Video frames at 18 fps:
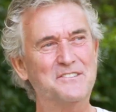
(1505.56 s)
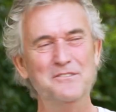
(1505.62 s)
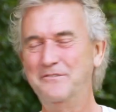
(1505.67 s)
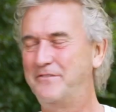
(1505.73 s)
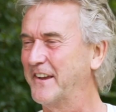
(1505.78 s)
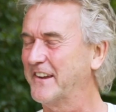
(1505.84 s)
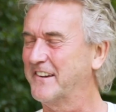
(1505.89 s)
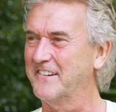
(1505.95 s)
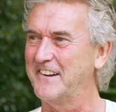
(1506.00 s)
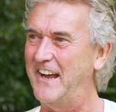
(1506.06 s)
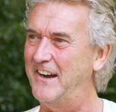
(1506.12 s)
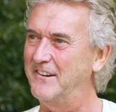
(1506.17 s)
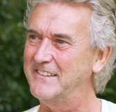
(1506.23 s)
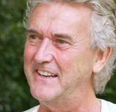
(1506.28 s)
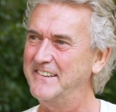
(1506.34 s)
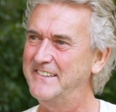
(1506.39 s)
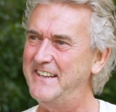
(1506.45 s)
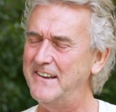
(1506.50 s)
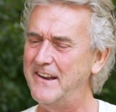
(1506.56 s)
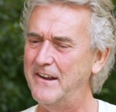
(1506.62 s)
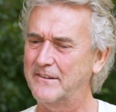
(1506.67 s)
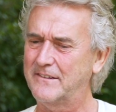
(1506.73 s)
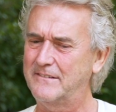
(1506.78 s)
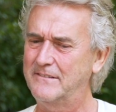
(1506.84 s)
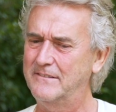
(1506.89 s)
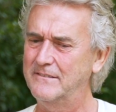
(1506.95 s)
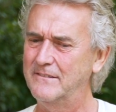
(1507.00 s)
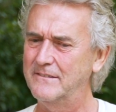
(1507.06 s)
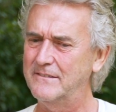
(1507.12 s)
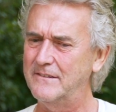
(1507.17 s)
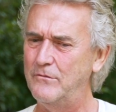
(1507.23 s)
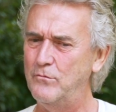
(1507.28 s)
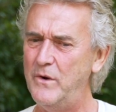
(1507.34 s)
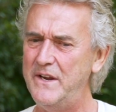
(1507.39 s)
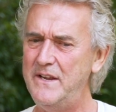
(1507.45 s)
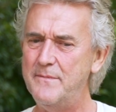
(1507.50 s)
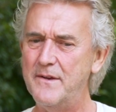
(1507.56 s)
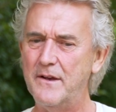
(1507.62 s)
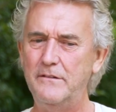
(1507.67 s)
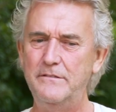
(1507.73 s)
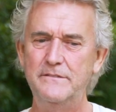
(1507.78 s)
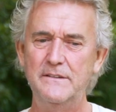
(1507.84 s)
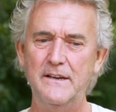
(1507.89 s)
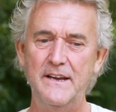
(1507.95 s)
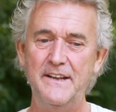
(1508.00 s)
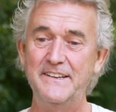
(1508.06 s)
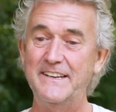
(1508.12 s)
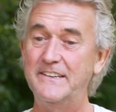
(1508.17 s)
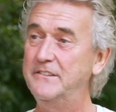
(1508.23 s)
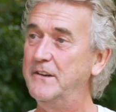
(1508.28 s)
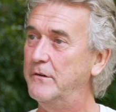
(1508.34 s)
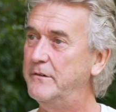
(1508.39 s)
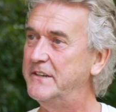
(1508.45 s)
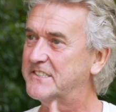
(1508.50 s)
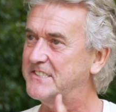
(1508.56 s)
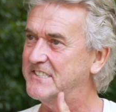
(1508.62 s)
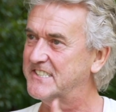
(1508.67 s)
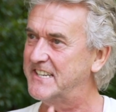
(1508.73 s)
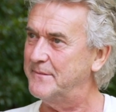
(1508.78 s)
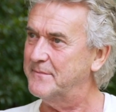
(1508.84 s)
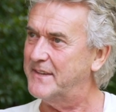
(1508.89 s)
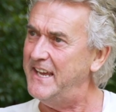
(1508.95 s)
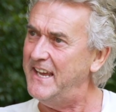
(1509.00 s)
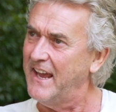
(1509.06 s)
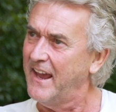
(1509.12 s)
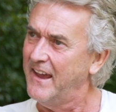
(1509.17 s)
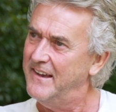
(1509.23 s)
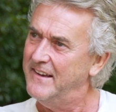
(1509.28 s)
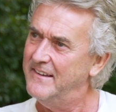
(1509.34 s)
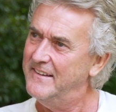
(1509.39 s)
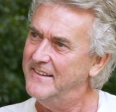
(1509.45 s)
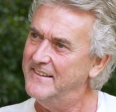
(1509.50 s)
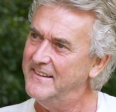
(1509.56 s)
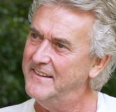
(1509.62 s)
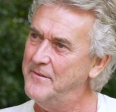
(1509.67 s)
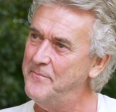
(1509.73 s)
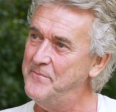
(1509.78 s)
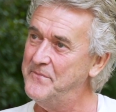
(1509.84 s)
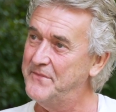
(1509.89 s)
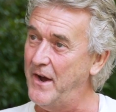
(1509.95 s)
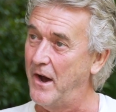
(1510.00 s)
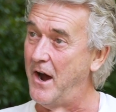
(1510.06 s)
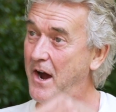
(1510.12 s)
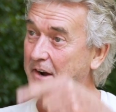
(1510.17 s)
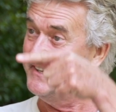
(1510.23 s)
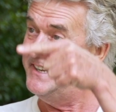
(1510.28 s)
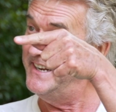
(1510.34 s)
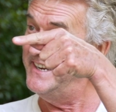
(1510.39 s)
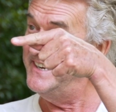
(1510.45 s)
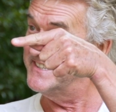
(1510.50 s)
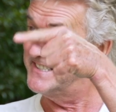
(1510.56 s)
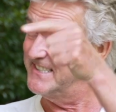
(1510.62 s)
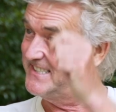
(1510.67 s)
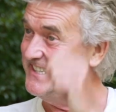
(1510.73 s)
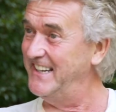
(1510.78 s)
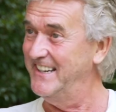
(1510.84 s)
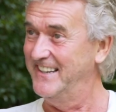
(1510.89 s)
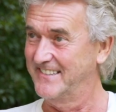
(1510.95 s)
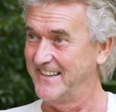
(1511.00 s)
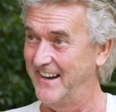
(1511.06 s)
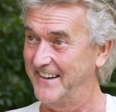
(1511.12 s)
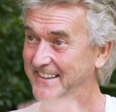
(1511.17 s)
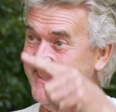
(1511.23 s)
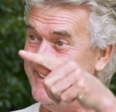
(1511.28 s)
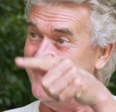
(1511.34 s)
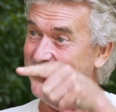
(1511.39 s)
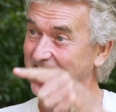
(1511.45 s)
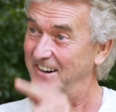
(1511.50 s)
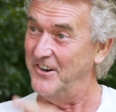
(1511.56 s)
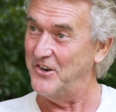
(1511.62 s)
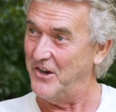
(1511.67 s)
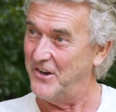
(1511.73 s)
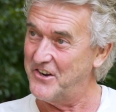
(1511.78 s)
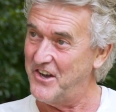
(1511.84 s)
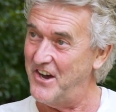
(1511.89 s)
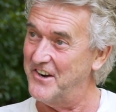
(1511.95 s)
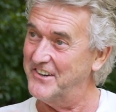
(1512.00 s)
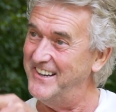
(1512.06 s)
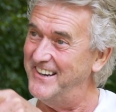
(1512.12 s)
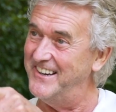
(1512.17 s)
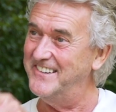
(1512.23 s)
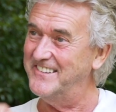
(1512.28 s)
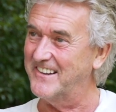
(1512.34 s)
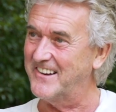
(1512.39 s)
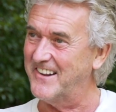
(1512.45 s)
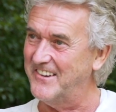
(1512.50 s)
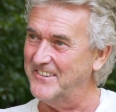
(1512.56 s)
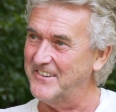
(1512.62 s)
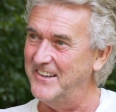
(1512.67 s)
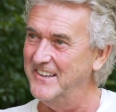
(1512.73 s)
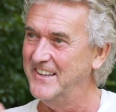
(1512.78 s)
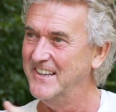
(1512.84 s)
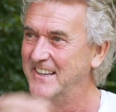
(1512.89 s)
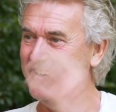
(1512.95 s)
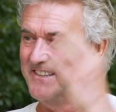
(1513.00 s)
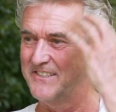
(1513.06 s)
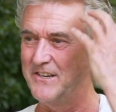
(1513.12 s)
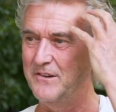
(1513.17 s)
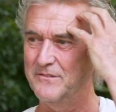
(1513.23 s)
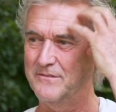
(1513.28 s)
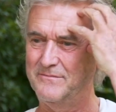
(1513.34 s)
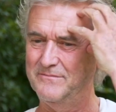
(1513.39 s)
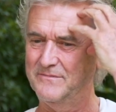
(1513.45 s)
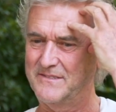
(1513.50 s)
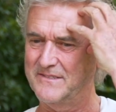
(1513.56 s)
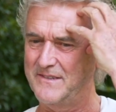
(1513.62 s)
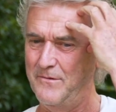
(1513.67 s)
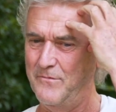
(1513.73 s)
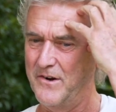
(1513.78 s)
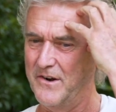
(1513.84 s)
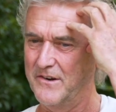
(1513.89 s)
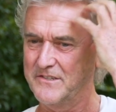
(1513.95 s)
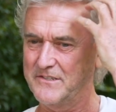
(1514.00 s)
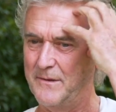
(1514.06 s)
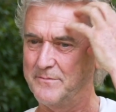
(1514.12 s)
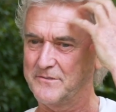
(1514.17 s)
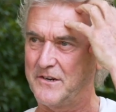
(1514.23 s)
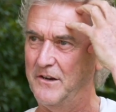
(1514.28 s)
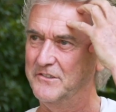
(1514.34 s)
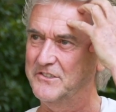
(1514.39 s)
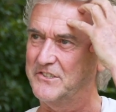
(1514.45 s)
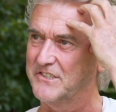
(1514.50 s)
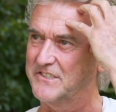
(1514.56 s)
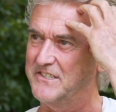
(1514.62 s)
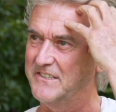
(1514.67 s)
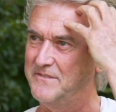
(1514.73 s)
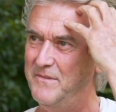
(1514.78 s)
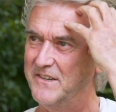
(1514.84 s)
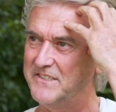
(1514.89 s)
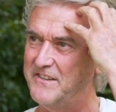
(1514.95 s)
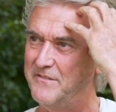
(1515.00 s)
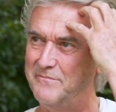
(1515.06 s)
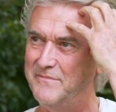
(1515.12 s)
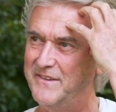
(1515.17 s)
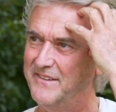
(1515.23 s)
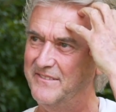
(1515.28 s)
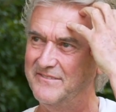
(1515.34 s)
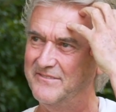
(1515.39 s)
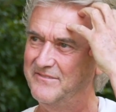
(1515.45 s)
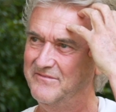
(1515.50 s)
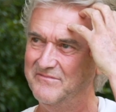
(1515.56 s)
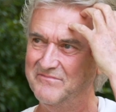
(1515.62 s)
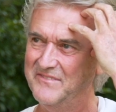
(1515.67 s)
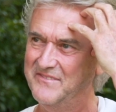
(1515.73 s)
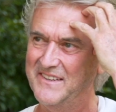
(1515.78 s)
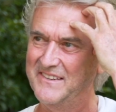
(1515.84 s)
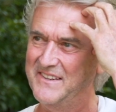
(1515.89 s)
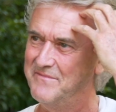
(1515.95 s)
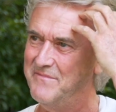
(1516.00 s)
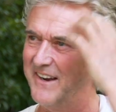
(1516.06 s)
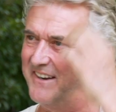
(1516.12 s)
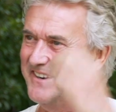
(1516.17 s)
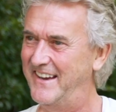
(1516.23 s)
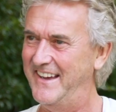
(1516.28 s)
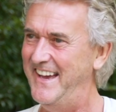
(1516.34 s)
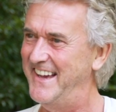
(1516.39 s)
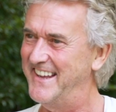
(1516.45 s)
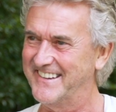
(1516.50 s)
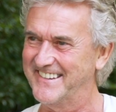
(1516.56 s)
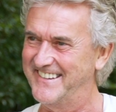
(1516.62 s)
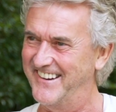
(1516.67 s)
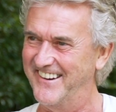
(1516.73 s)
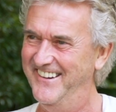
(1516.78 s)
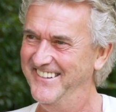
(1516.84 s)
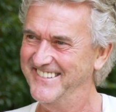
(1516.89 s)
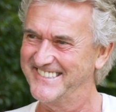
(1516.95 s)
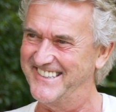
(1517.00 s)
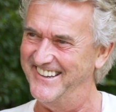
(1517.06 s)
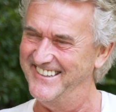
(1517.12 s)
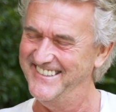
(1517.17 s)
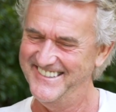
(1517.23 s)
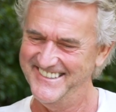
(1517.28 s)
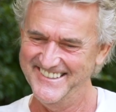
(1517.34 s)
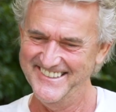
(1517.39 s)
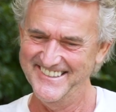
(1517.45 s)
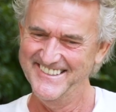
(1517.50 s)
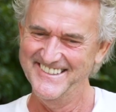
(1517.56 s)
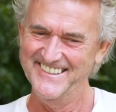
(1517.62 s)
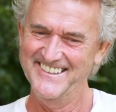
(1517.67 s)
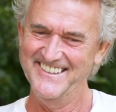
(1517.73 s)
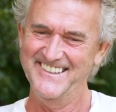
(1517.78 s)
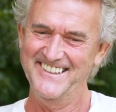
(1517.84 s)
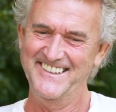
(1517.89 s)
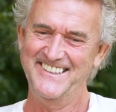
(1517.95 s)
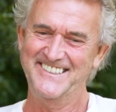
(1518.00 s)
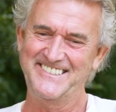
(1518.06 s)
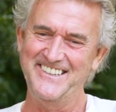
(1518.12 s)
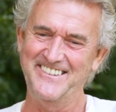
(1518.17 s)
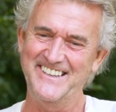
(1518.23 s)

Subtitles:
couldn't figure it out. And then wait a minute, and you know it's the same key. Da dee is a C. Da dee da da da da da da. So somewhere subconscious, it must have been in my head, you know. So